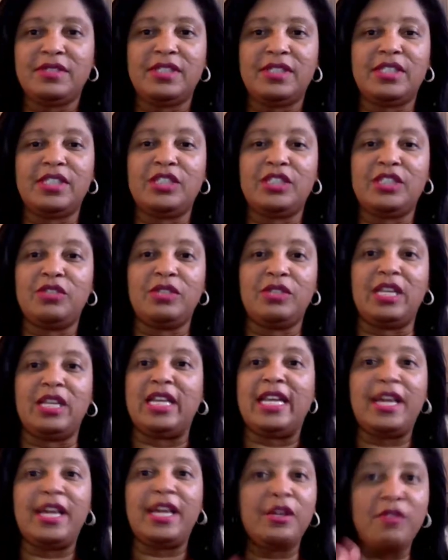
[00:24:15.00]
You
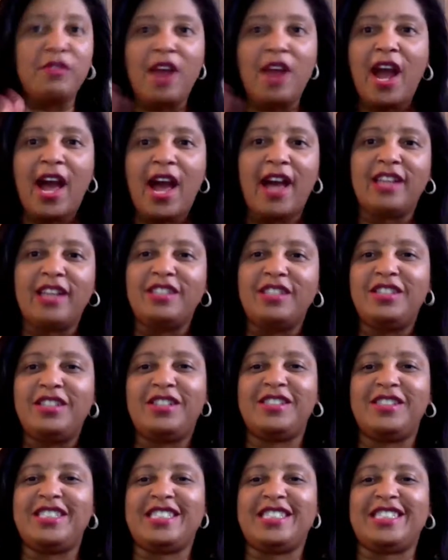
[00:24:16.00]
let it ride.
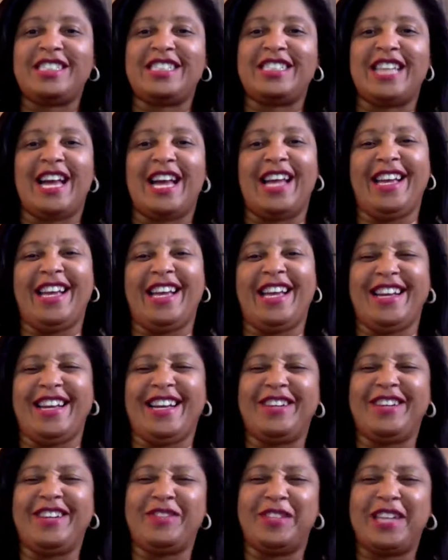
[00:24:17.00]
This is not,
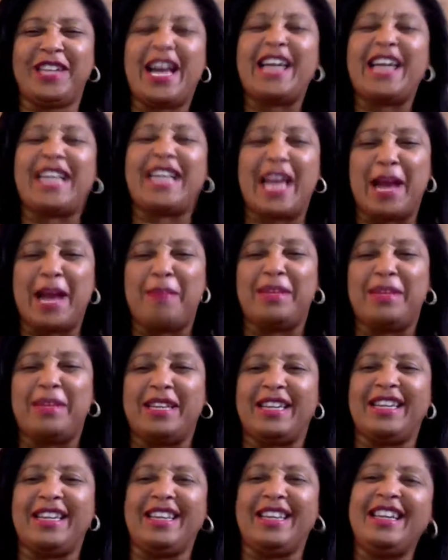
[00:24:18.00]
we're not
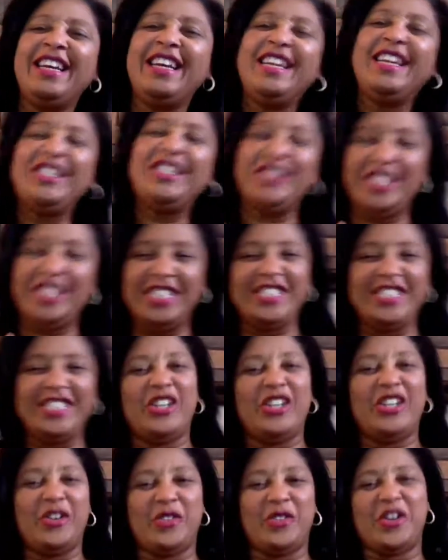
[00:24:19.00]
gambling. You need to
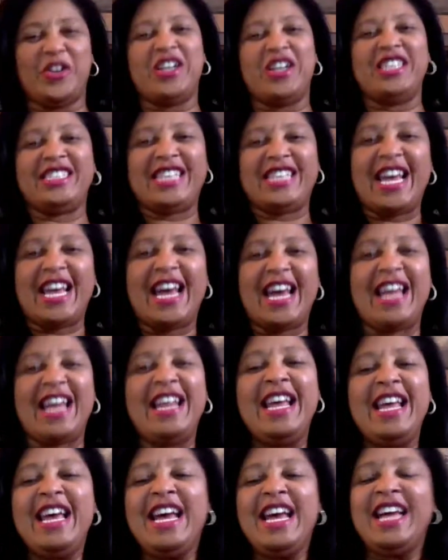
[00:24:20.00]
know where it's at.
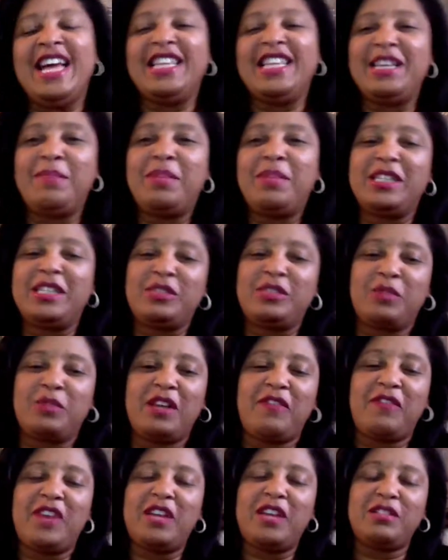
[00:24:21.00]
And then plus
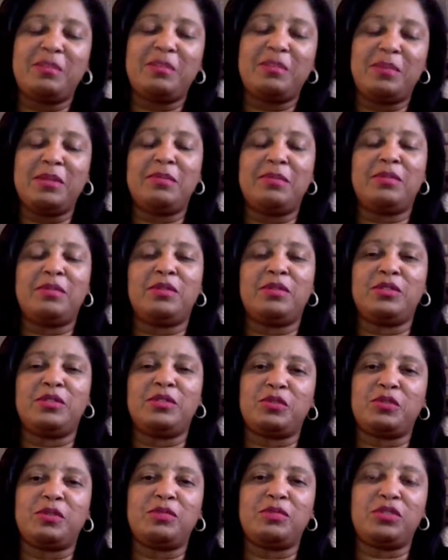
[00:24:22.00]
I found the biblical
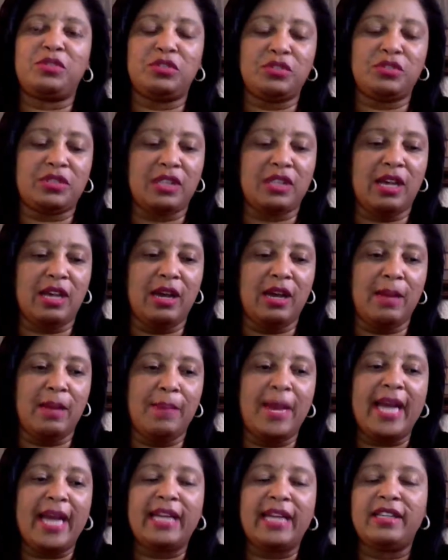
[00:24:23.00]
scriptures
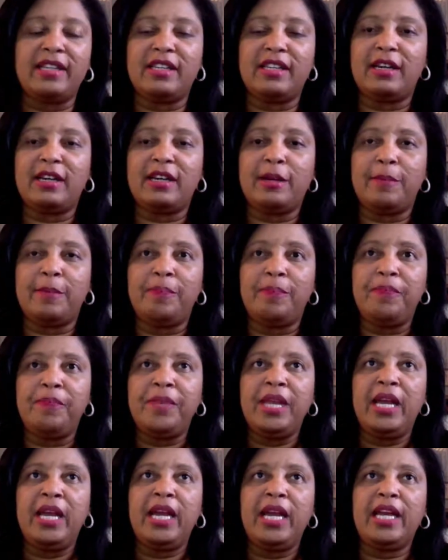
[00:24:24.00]
backing it up.
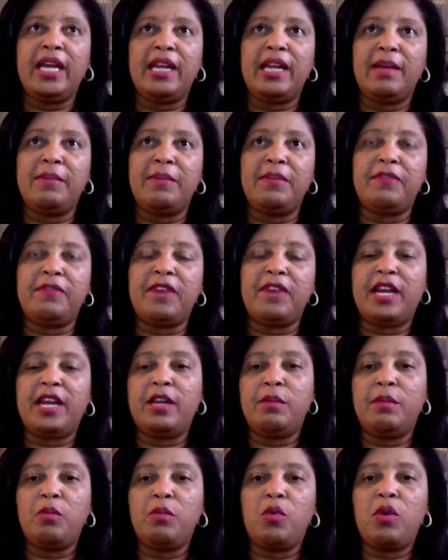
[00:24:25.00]
And I've been
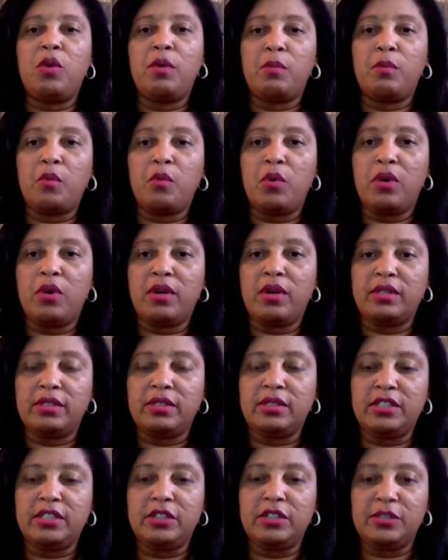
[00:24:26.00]
more and
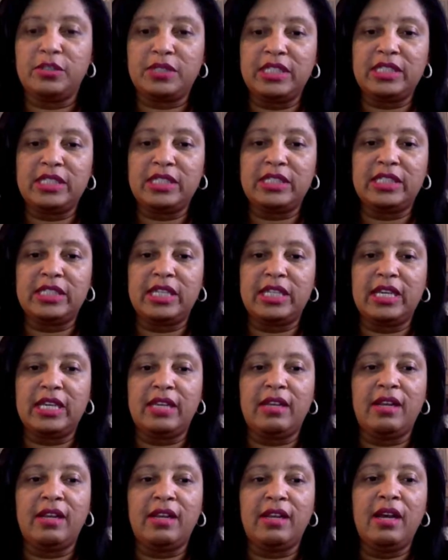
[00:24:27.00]
more, since
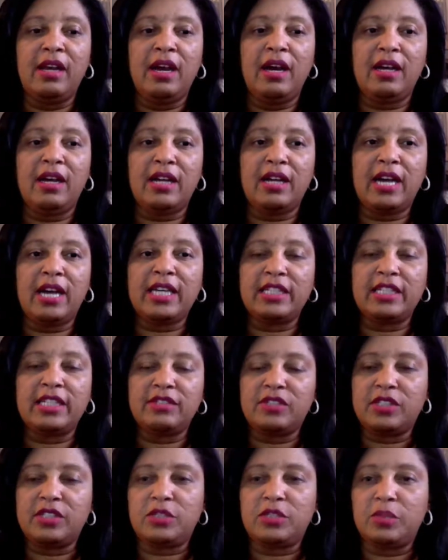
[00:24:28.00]
then. God
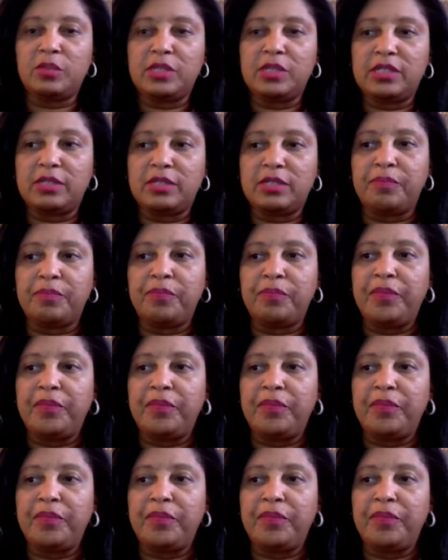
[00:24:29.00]
gives us wisdom.